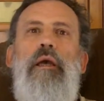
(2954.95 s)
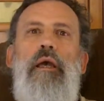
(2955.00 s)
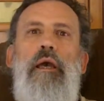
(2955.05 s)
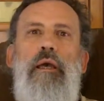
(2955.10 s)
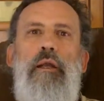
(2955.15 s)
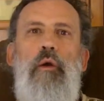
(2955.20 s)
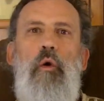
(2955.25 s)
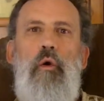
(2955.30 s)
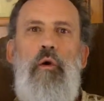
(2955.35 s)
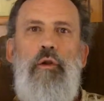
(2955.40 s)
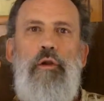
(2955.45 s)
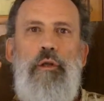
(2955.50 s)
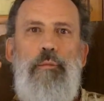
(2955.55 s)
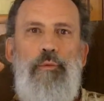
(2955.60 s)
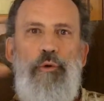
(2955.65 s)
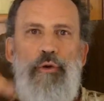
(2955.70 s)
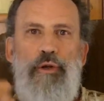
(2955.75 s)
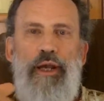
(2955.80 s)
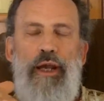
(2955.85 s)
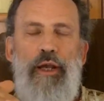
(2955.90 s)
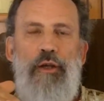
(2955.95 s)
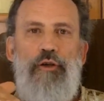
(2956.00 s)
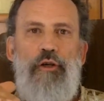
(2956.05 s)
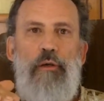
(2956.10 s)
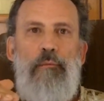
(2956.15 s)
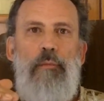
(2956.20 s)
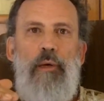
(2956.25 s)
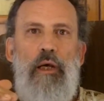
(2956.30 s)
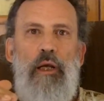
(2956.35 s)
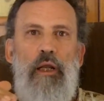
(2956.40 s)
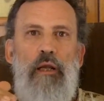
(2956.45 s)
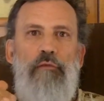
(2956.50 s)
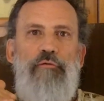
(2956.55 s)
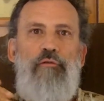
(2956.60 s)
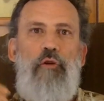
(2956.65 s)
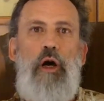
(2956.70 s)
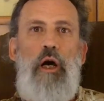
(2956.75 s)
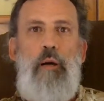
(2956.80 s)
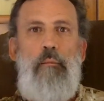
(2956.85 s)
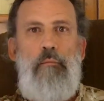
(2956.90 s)
in order to protect your money
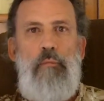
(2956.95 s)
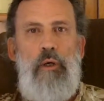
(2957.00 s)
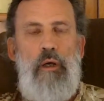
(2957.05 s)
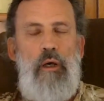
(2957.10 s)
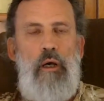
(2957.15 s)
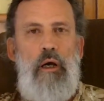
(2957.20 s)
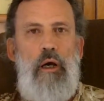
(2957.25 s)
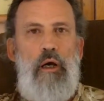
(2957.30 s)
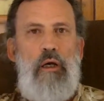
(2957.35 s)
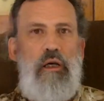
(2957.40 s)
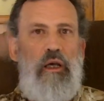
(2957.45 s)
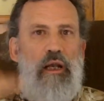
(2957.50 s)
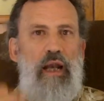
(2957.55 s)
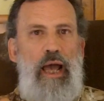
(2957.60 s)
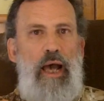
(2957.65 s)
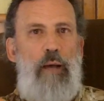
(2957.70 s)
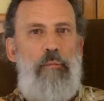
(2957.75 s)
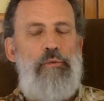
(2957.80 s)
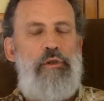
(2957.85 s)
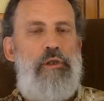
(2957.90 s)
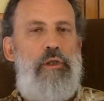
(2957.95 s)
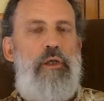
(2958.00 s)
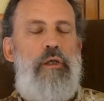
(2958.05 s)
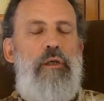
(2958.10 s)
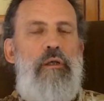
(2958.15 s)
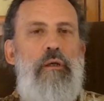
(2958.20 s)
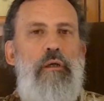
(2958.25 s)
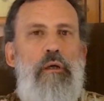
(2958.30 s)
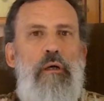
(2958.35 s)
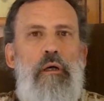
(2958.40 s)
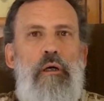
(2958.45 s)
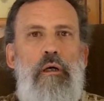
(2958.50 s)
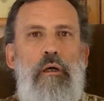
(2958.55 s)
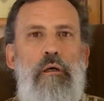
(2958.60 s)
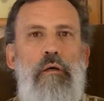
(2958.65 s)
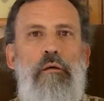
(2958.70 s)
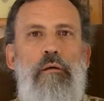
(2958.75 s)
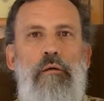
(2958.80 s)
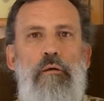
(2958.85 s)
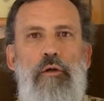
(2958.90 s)
from a collapsing uh,
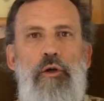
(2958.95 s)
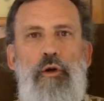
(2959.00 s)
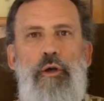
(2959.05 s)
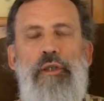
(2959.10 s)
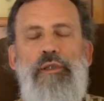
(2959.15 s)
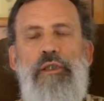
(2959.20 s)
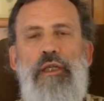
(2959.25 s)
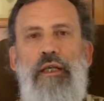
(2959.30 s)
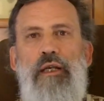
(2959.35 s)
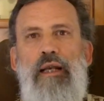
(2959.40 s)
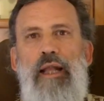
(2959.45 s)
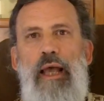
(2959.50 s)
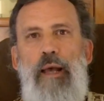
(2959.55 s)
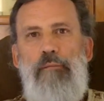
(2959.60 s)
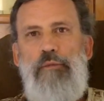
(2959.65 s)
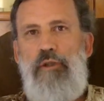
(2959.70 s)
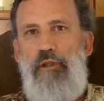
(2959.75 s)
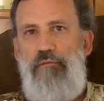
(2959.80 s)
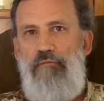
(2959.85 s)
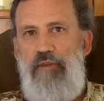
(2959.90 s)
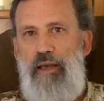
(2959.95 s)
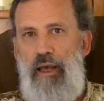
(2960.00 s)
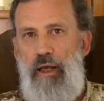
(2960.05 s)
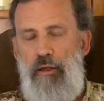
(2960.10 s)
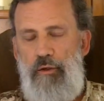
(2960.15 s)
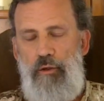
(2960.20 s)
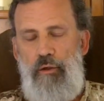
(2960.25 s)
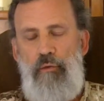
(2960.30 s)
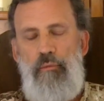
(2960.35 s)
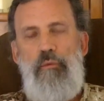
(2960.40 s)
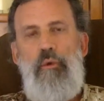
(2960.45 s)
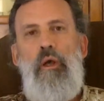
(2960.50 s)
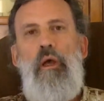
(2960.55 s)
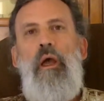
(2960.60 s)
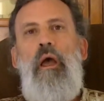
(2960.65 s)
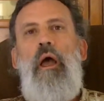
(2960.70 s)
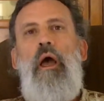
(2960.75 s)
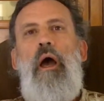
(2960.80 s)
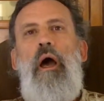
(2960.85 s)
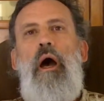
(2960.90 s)
currency, collapsing value.
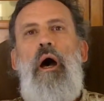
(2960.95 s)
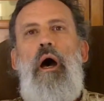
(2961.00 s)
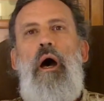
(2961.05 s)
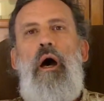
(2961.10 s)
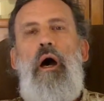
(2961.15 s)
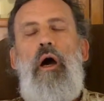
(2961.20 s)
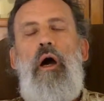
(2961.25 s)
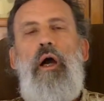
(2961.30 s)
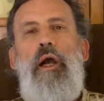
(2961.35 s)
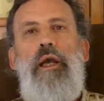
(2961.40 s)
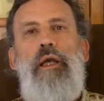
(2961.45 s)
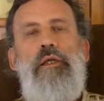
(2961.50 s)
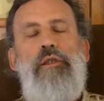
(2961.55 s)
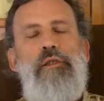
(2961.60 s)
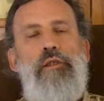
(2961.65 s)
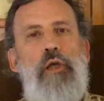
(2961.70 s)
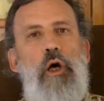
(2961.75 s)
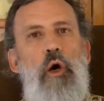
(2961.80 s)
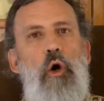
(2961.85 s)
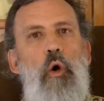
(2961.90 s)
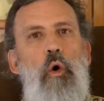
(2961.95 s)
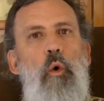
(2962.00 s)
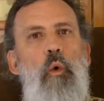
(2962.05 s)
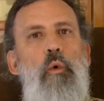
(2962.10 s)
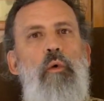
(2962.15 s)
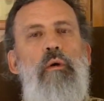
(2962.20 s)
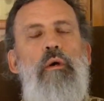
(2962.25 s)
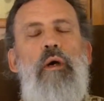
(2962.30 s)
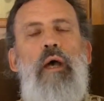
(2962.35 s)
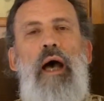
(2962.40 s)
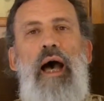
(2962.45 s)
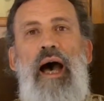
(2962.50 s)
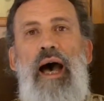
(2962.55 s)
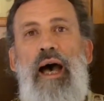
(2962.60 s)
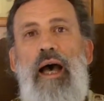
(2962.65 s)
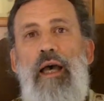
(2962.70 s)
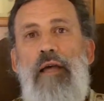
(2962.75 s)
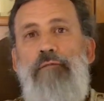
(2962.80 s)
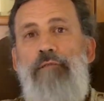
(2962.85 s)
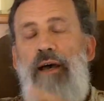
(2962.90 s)
All right, so
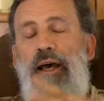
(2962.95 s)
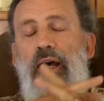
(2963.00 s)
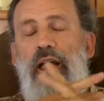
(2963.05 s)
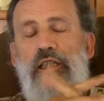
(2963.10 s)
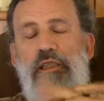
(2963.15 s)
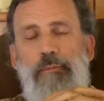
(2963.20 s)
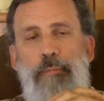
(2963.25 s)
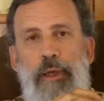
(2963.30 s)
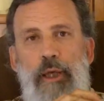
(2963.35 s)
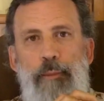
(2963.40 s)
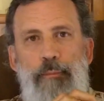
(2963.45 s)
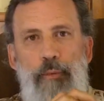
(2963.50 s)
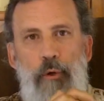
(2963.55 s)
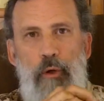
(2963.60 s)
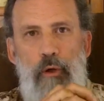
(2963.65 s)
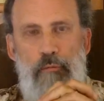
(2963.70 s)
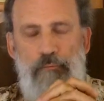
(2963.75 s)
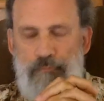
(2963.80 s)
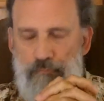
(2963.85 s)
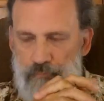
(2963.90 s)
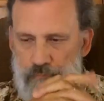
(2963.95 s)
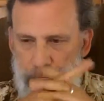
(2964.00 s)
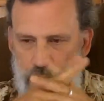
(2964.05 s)
I advise people,